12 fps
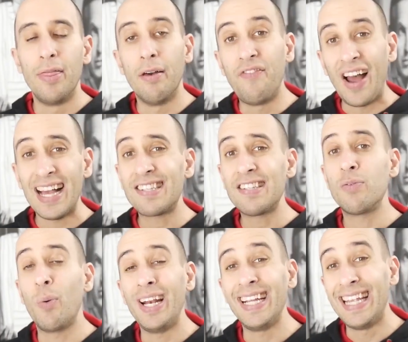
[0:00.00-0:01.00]
the
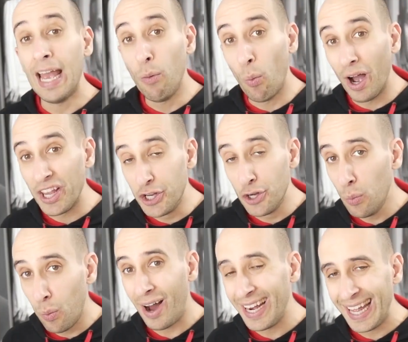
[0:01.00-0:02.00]
fastest way to get what you
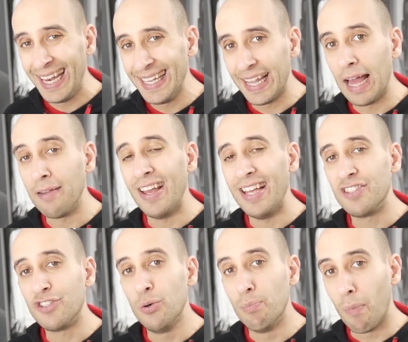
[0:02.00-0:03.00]
want in life
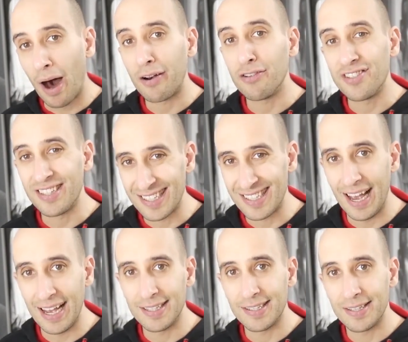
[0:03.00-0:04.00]
is to model
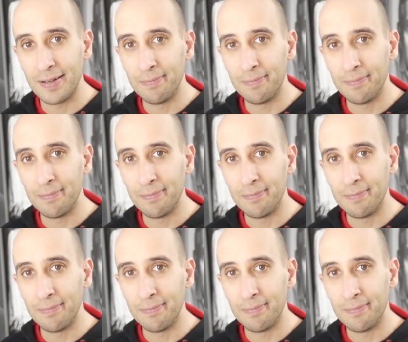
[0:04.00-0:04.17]
success.